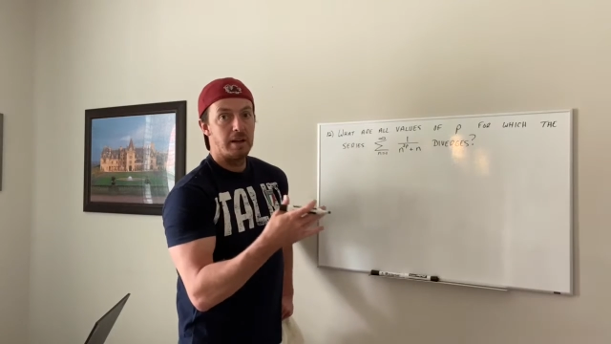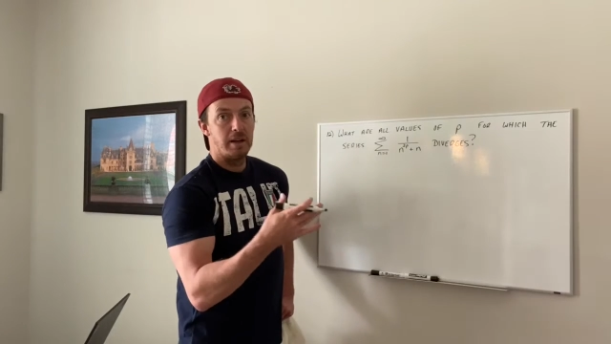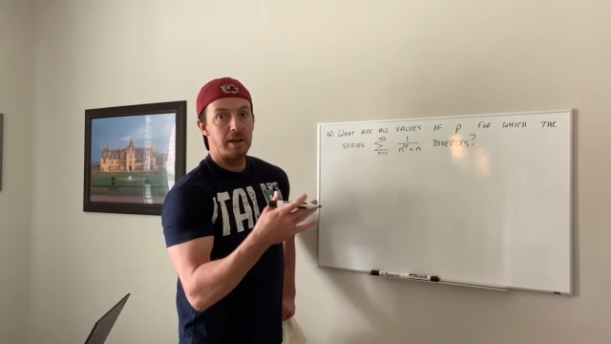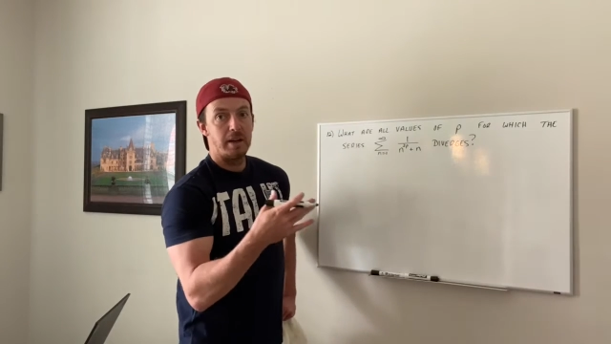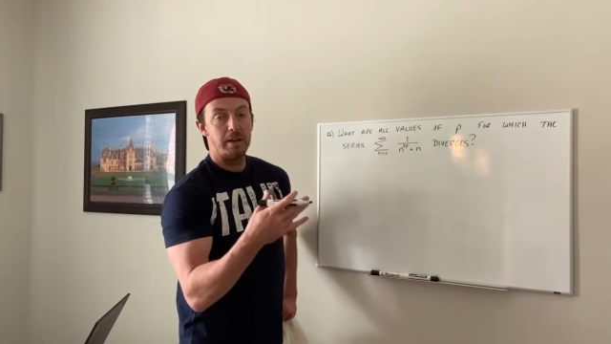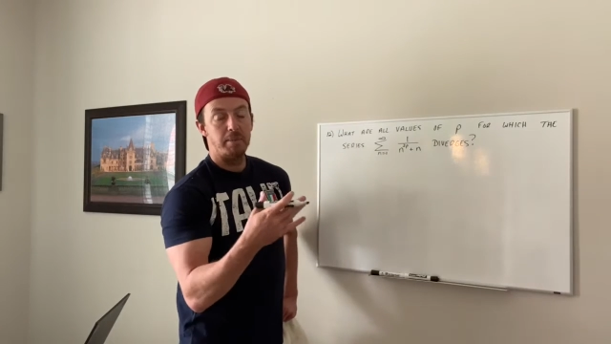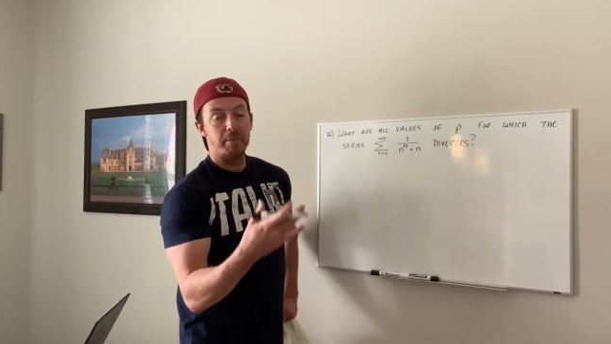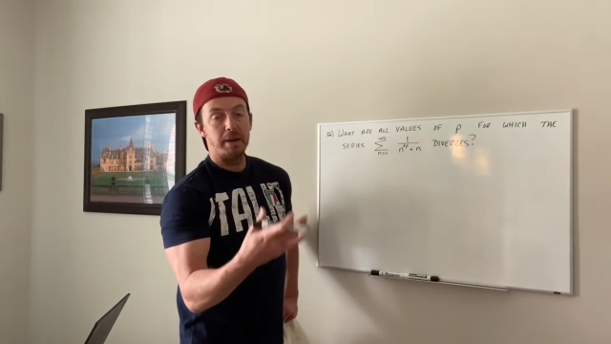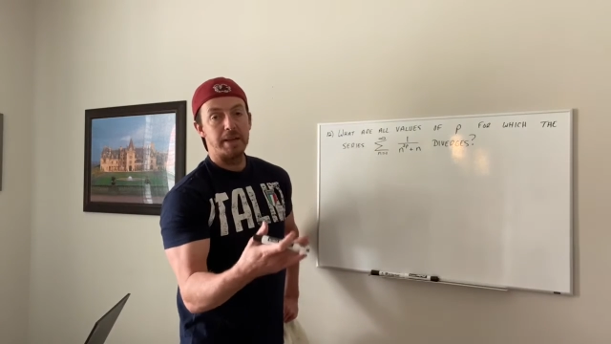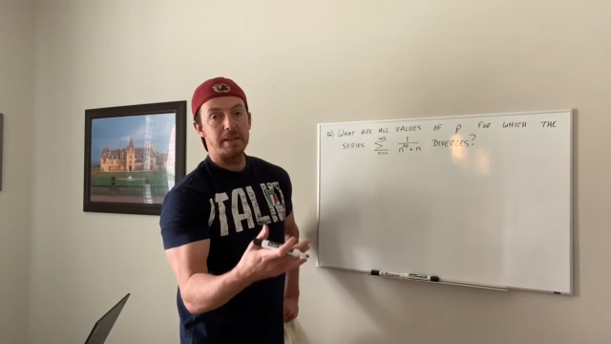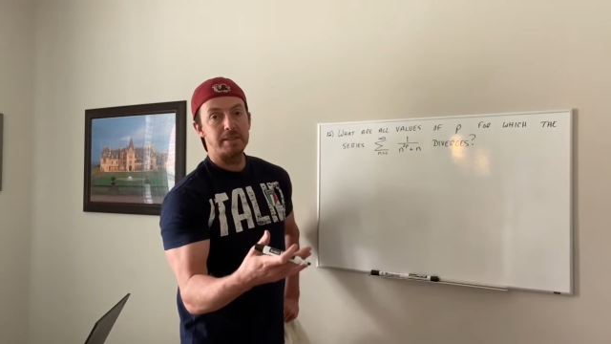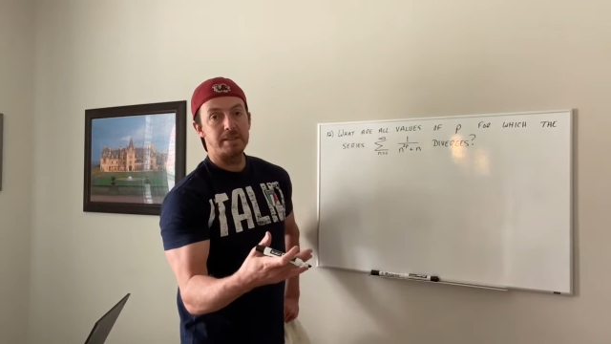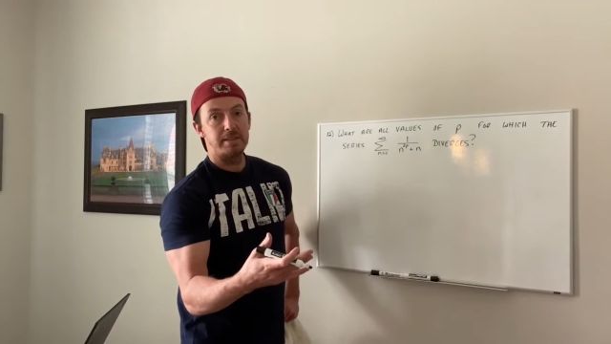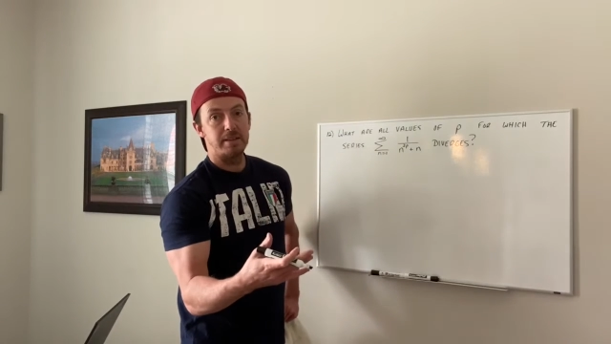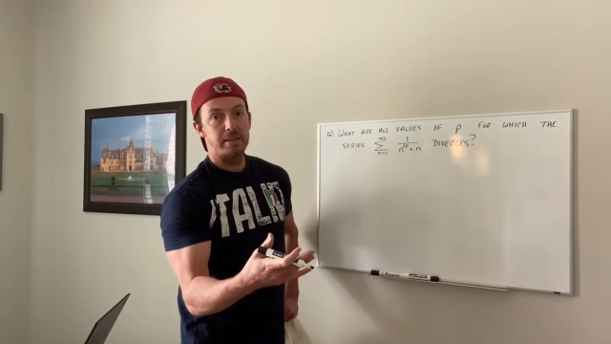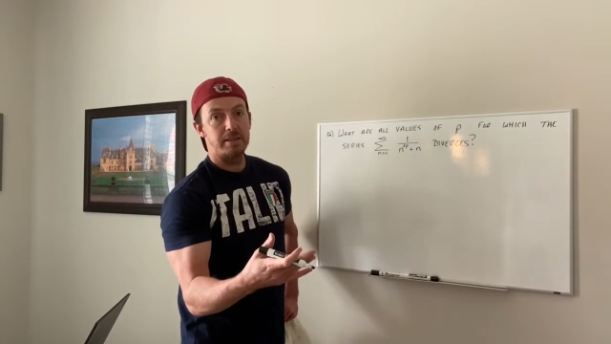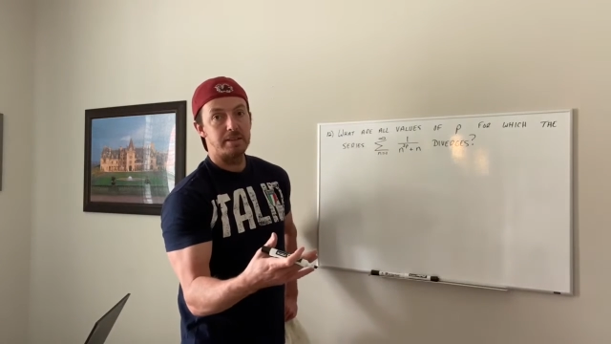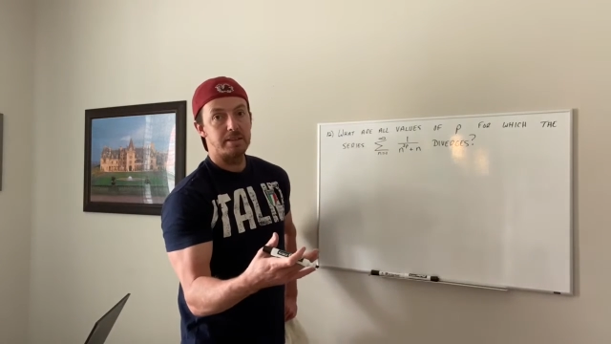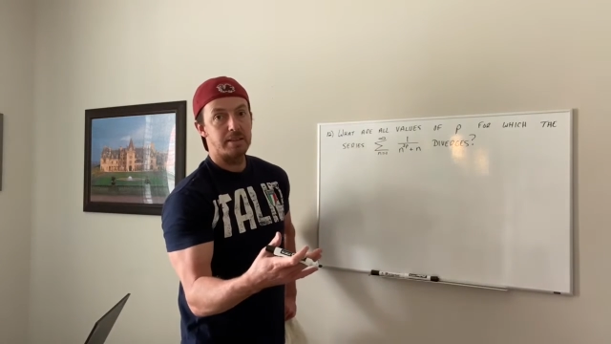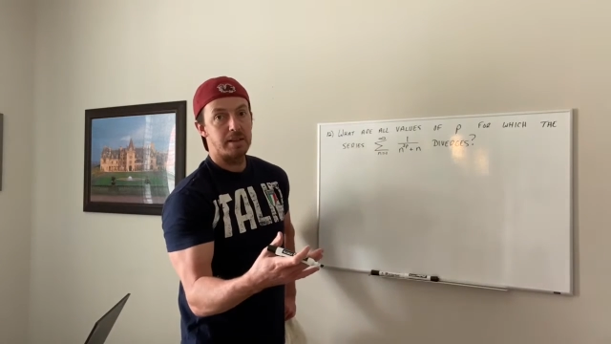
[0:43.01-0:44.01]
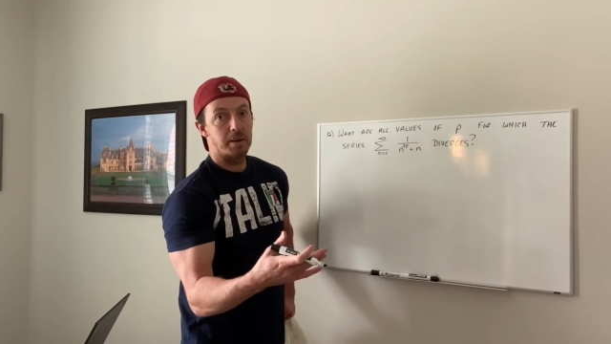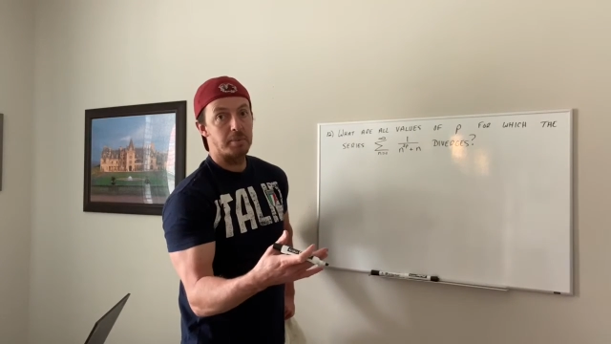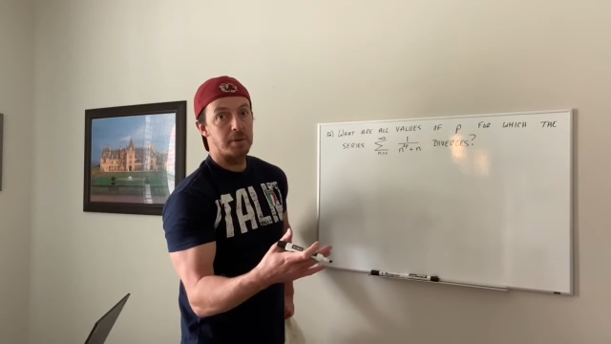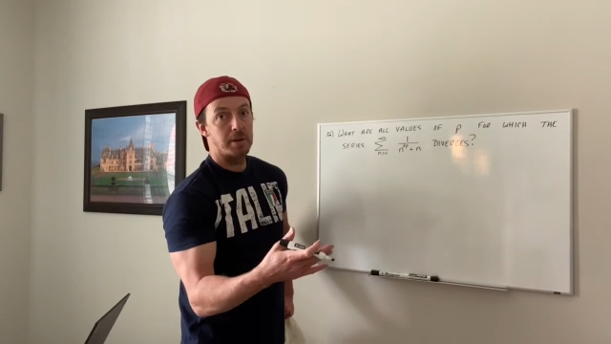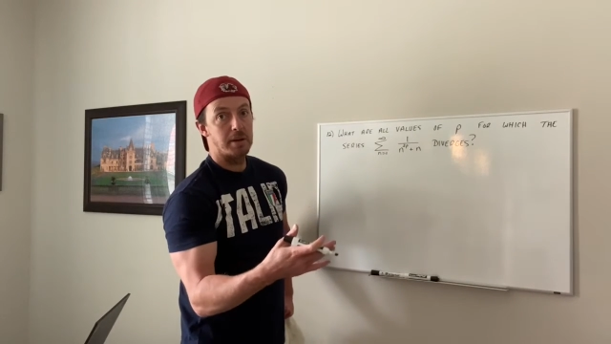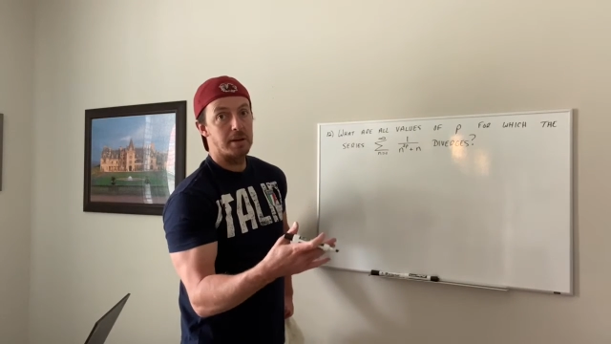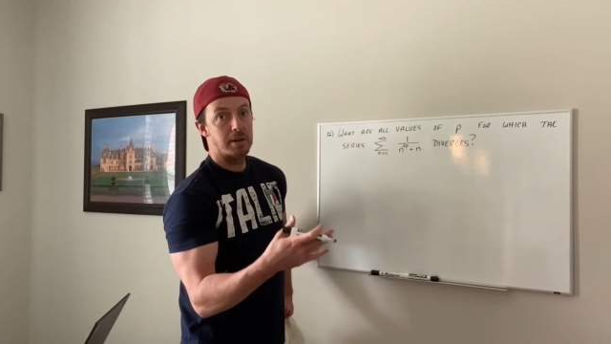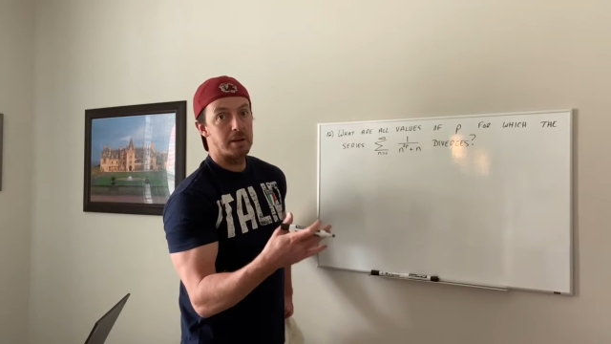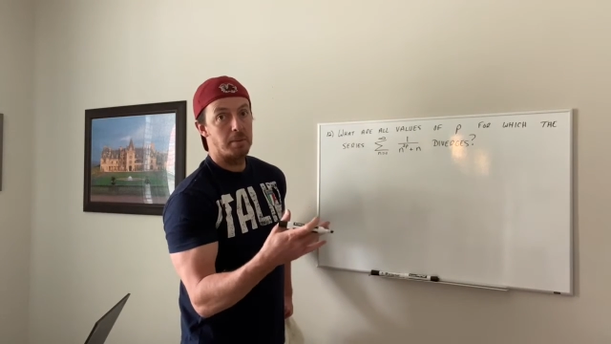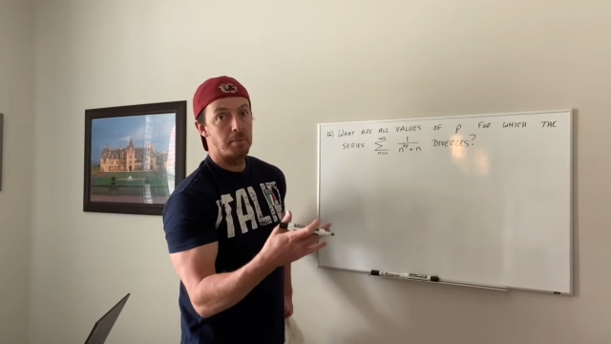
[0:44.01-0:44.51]
it makes sense that I'm going
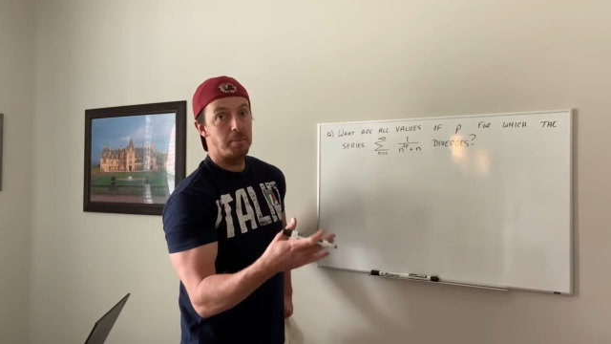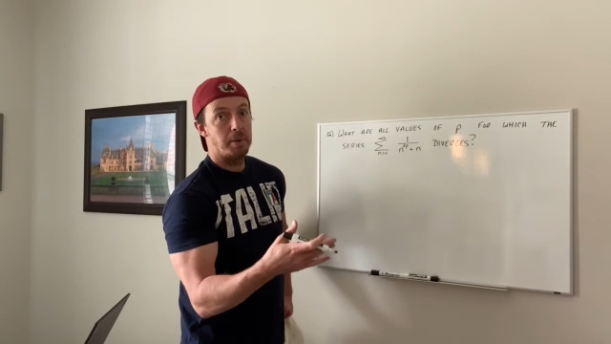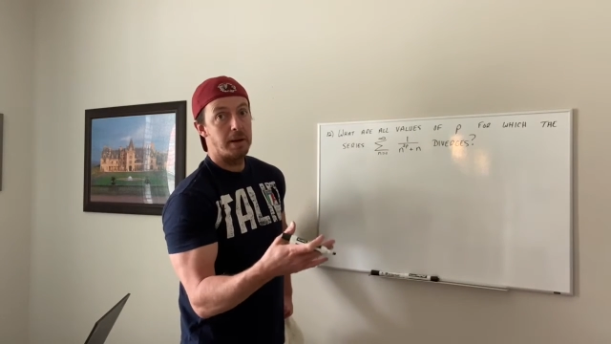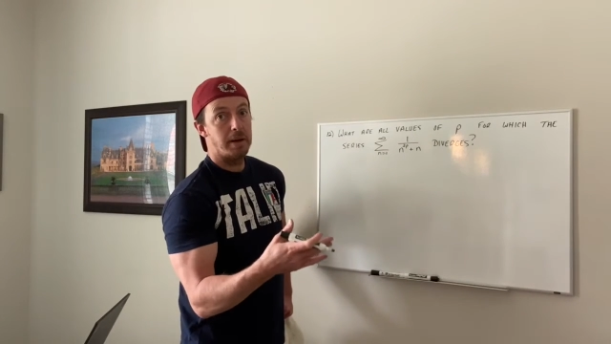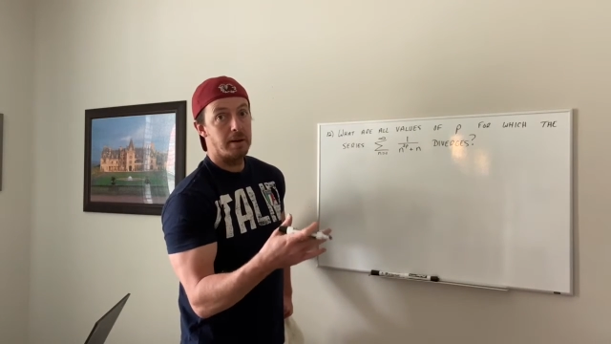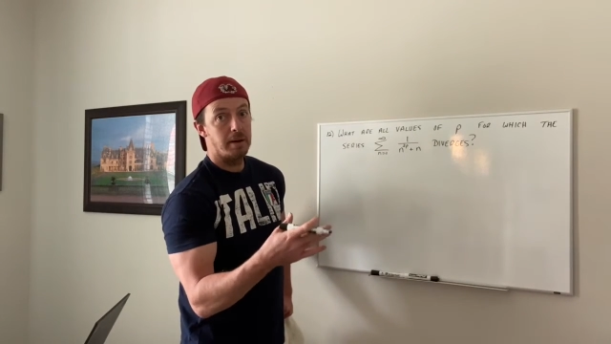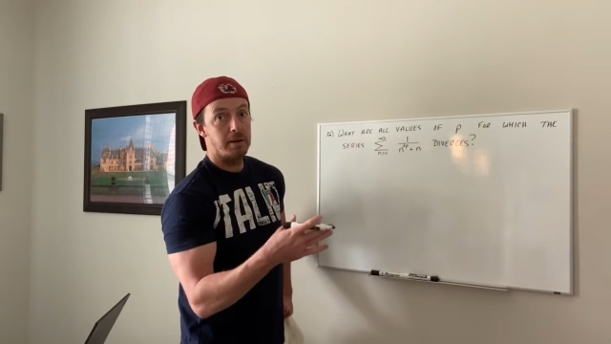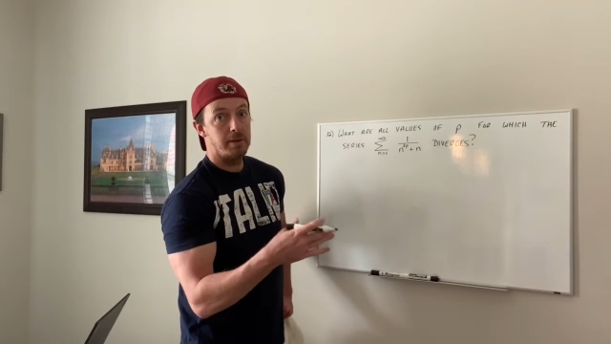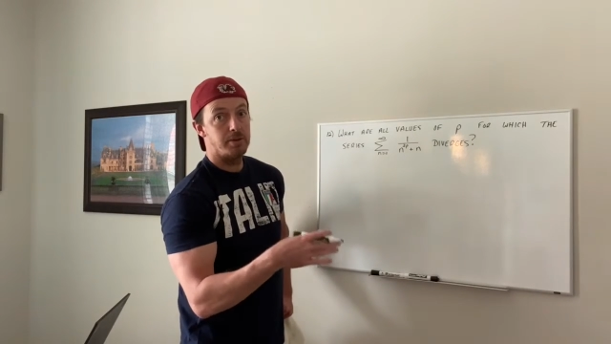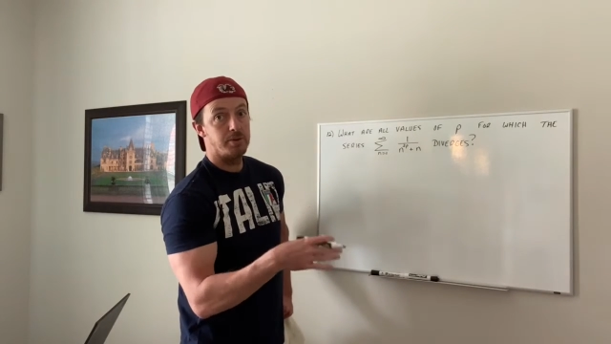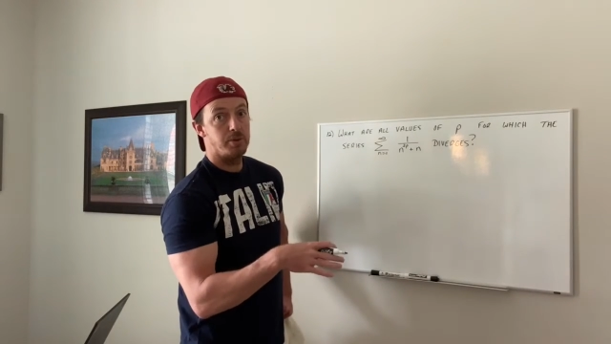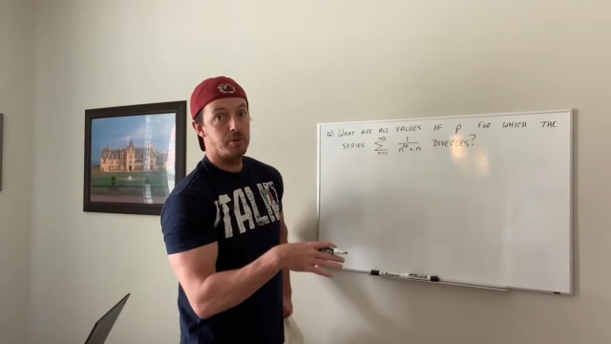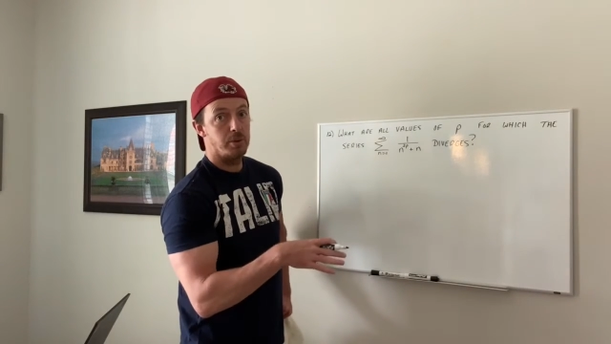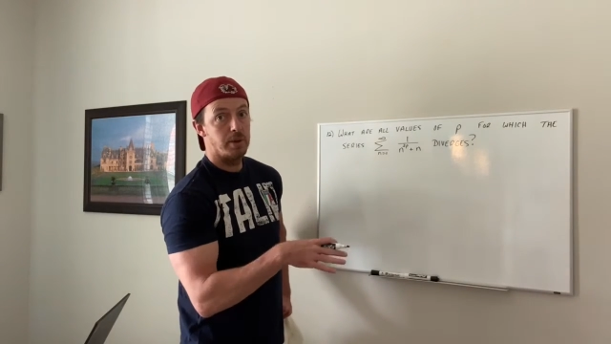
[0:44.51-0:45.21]
to compare it to